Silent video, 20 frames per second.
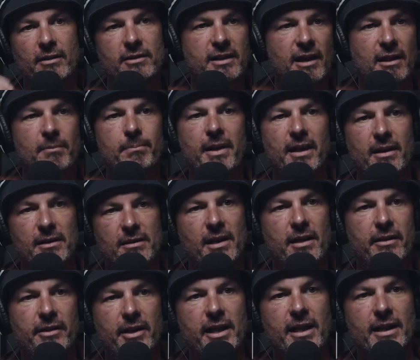on gut
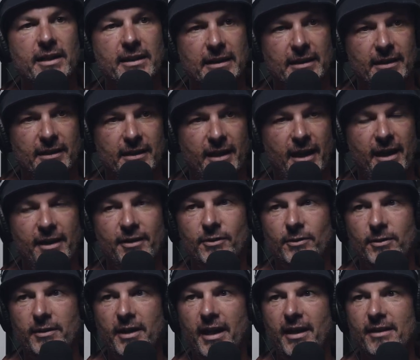bacteria and
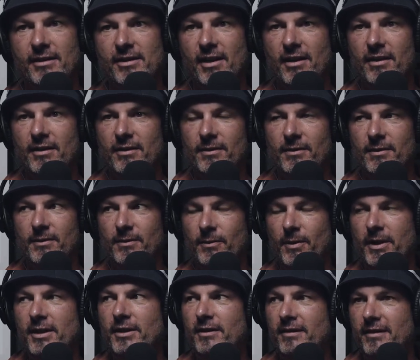all that. And so
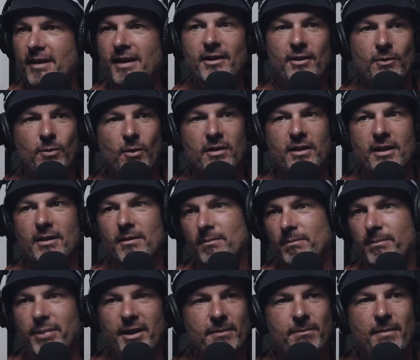when you think you want a
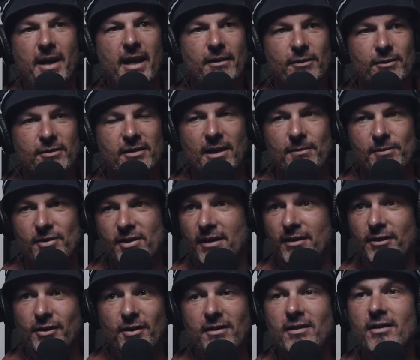Big Mac or some shit,
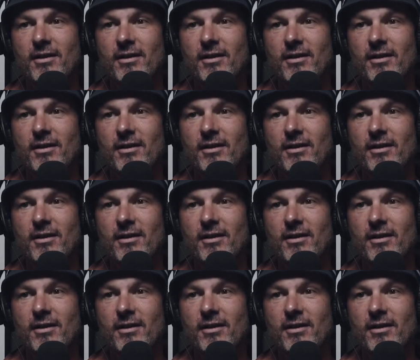you